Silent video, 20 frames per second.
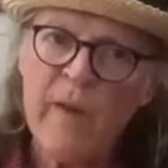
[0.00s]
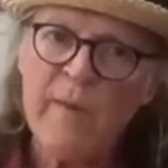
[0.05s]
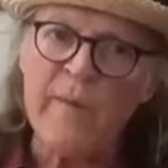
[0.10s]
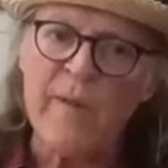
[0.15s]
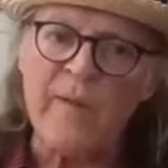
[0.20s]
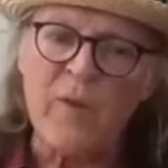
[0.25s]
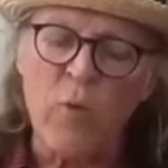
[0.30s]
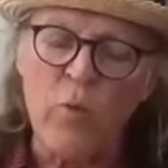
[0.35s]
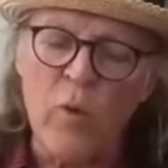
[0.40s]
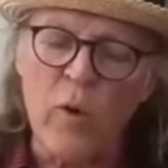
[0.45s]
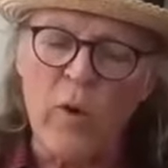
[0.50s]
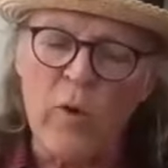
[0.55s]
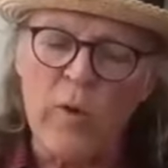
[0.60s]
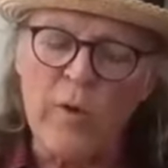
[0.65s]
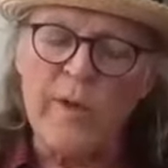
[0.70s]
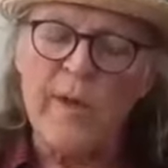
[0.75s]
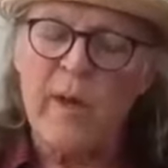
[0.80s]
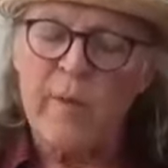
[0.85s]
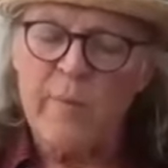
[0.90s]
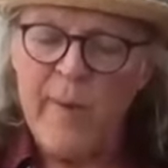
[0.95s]
that the
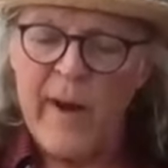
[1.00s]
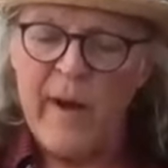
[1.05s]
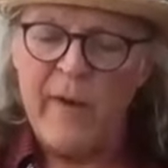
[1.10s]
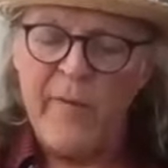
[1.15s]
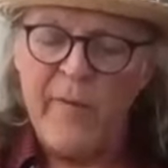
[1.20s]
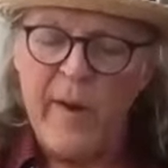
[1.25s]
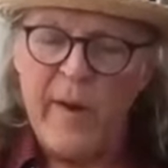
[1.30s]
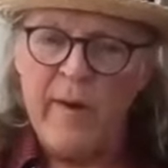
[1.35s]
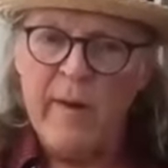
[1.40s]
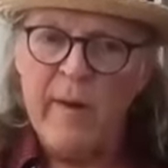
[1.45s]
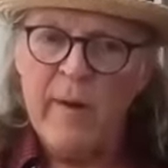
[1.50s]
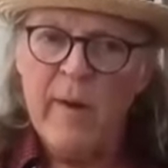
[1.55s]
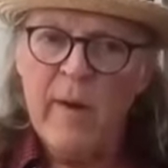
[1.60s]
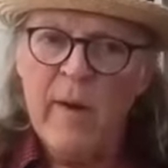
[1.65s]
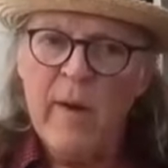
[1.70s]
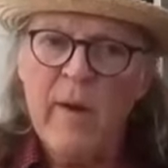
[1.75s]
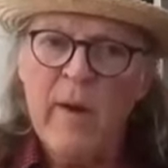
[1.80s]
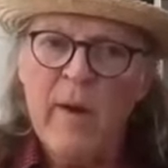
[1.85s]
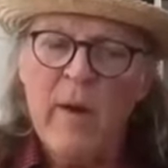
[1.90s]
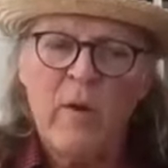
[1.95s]
world can benefit.
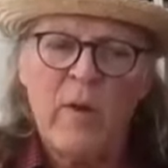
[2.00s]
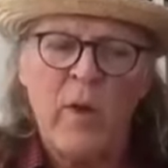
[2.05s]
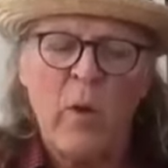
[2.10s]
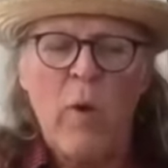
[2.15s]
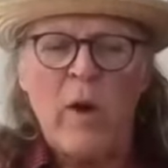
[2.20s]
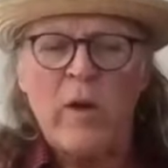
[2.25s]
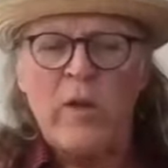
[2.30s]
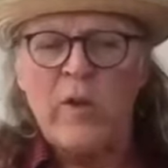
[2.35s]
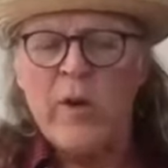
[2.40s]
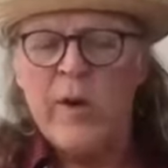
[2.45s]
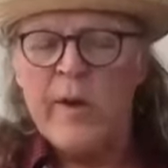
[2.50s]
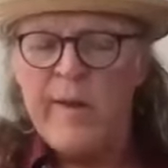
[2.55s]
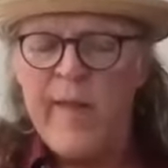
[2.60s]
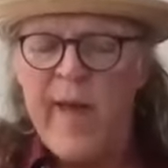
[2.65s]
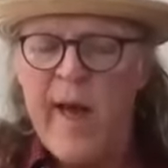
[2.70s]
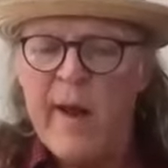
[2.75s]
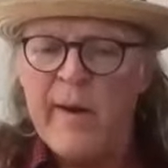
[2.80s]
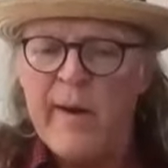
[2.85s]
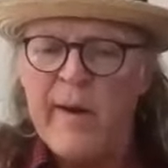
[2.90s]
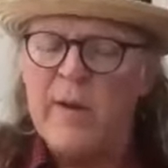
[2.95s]
The what good
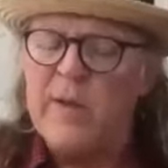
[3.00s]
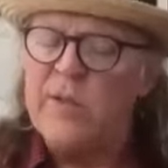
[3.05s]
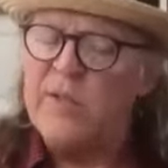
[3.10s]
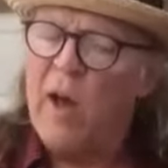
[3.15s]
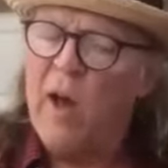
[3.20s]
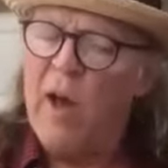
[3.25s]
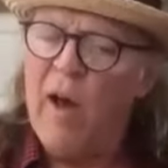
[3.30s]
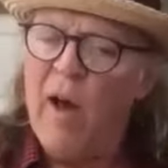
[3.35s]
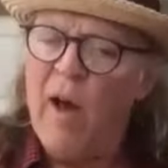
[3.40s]
then is